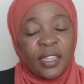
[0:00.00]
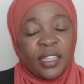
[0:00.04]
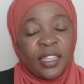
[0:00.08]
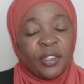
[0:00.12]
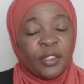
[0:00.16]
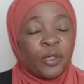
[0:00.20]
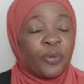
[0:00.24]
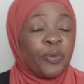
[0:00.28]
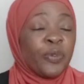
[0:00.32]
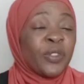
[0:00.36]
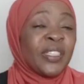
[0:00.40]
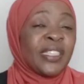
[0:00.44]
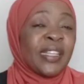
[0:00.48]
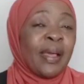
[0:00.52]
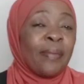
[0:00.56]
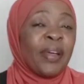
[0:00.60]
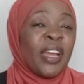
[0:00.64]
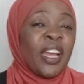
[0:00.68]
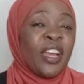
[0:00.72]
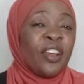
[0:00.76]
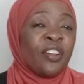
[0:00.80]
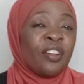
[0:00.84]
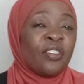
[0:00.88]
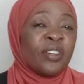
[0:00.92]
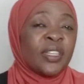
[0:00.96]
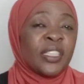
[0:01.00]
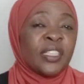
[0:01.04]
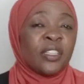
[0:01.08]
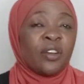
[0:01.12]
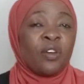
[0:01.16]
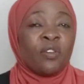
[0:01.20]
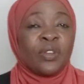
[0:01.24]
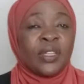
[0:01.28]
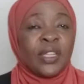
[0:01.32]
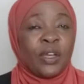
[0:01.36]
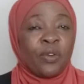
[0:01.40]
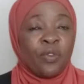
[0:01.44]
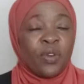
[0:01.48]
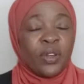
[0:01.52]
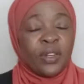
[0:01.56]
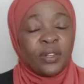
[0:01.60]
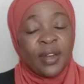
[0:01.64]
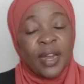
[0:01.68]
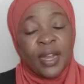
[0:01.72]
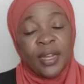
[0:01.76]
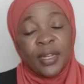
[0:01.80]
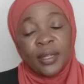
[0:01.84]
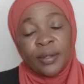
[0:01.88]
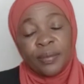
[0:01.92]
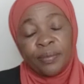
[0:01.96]
He's put summary notes on the
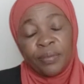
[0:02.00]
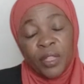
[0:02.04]
quadrant.